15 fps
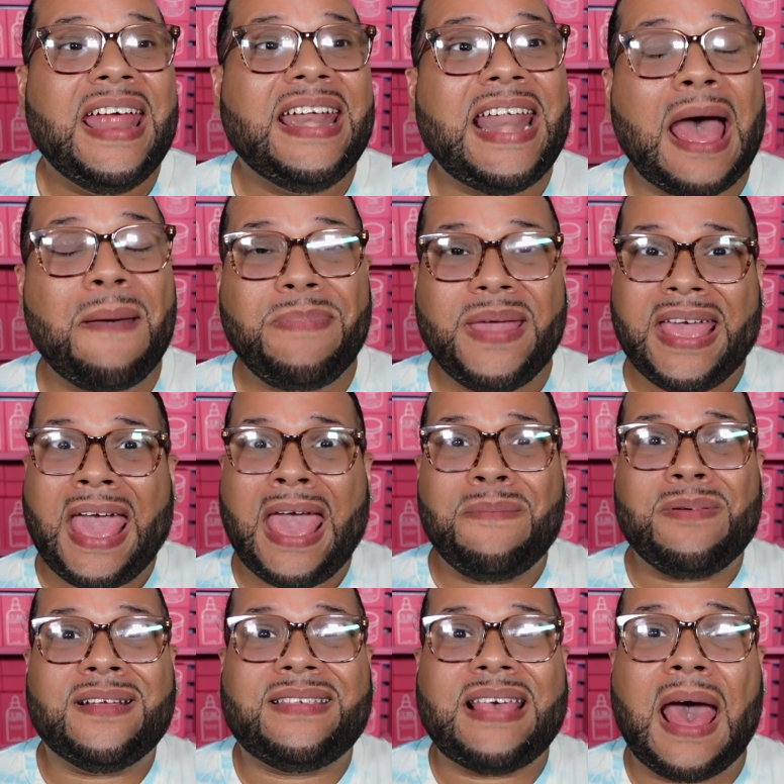not being
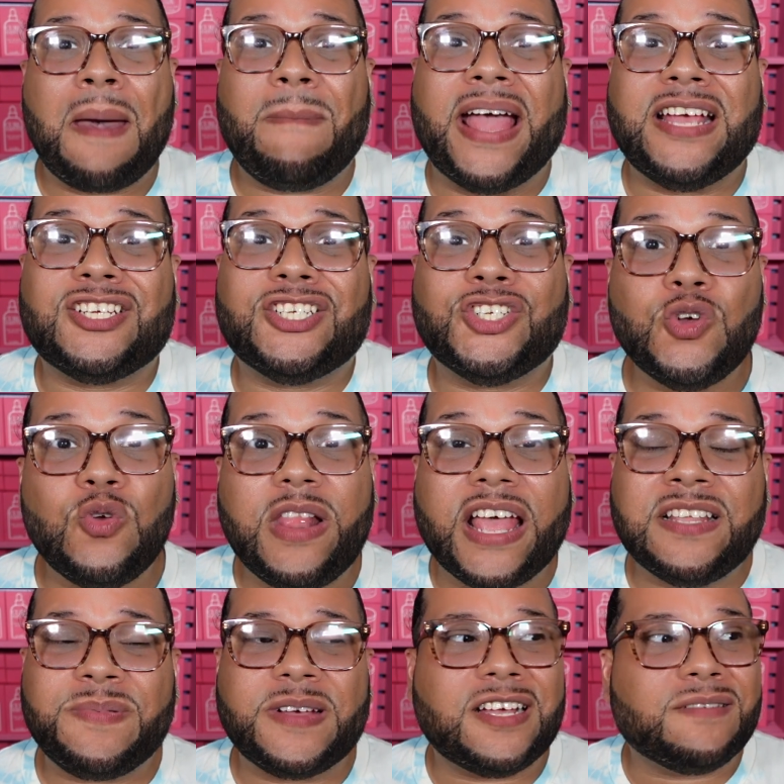able to tie my
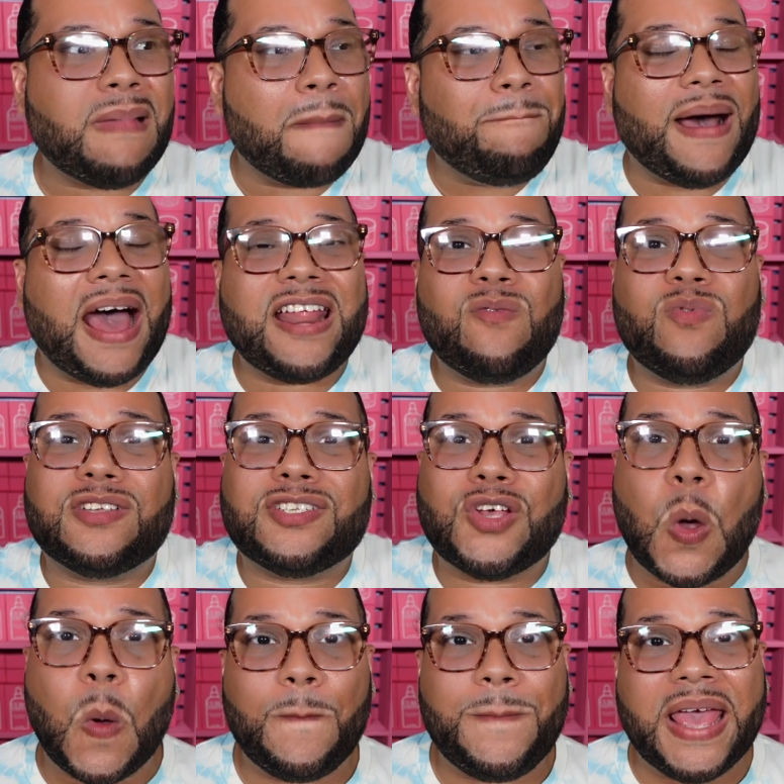shoelace because my body was
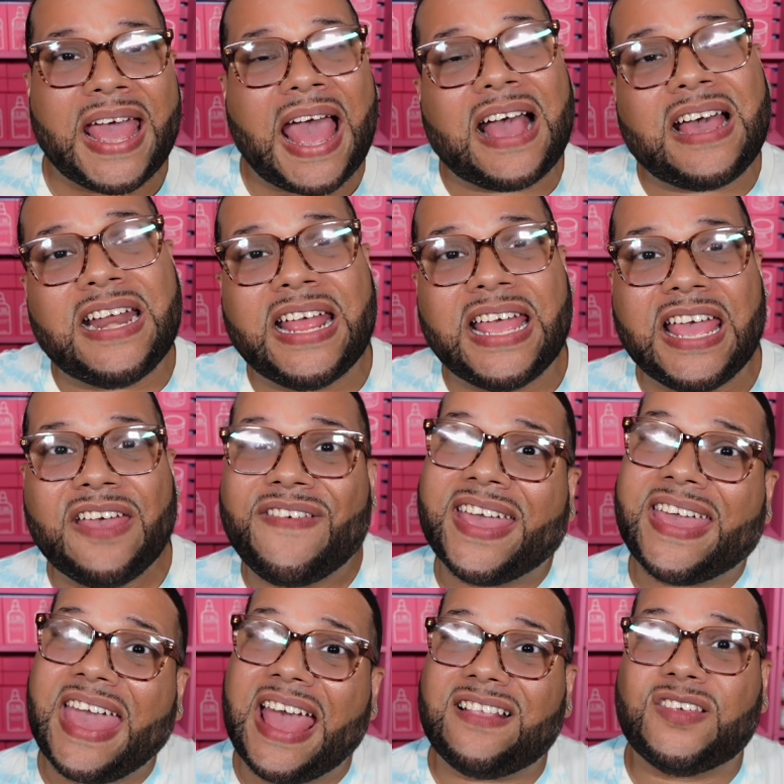so big I couldn't
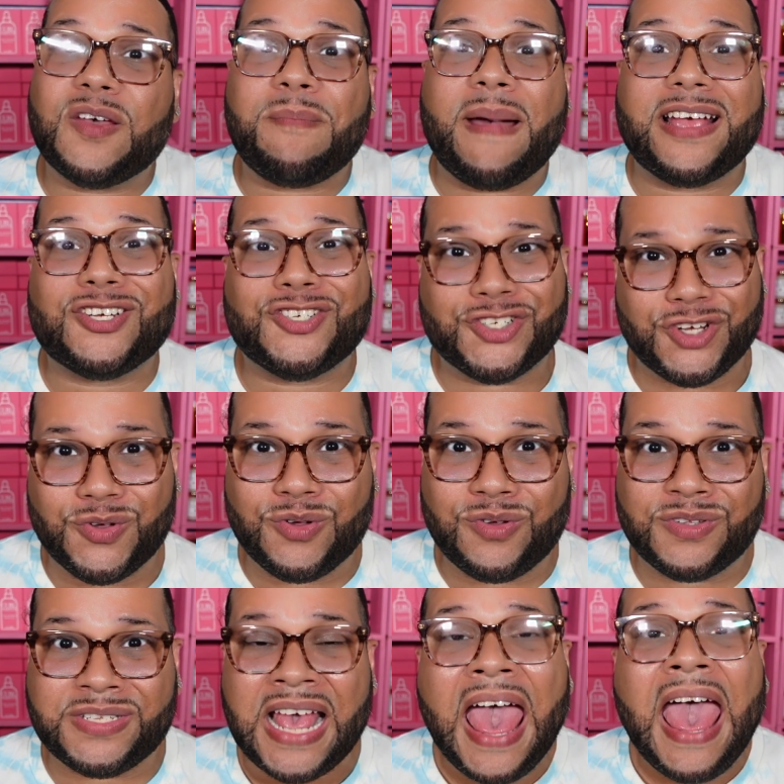even get to my
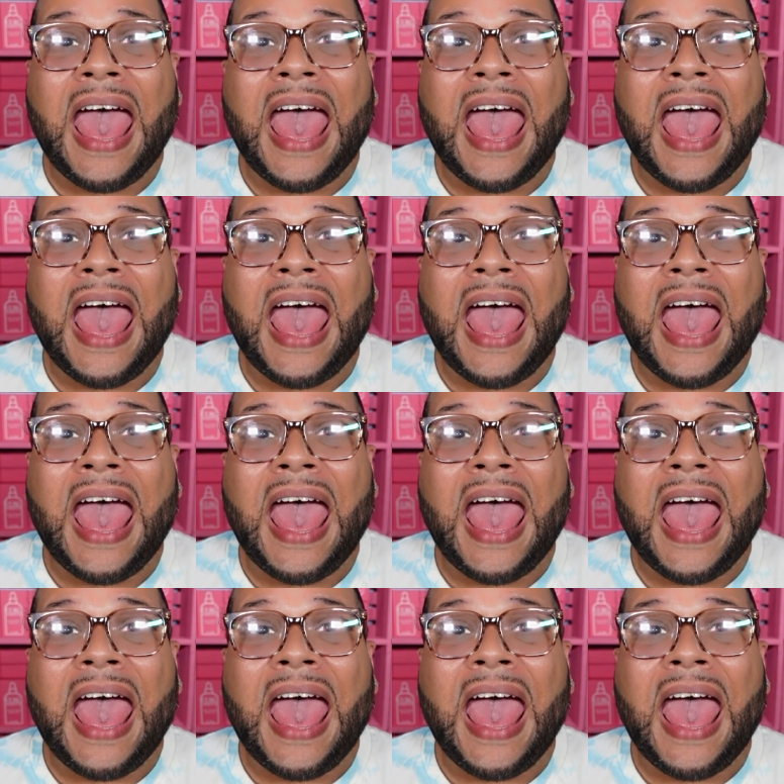shoes.